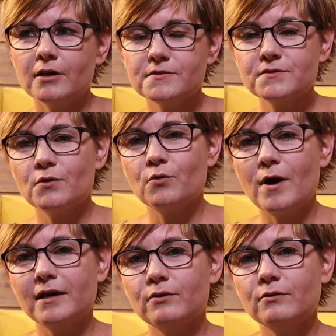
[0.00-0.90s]
so
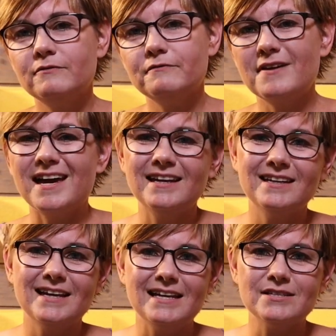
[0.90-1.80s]
I could fade
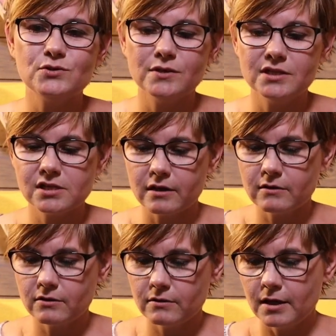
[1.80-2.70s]
it into each
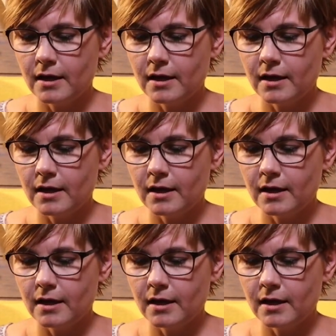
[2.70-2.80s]
other.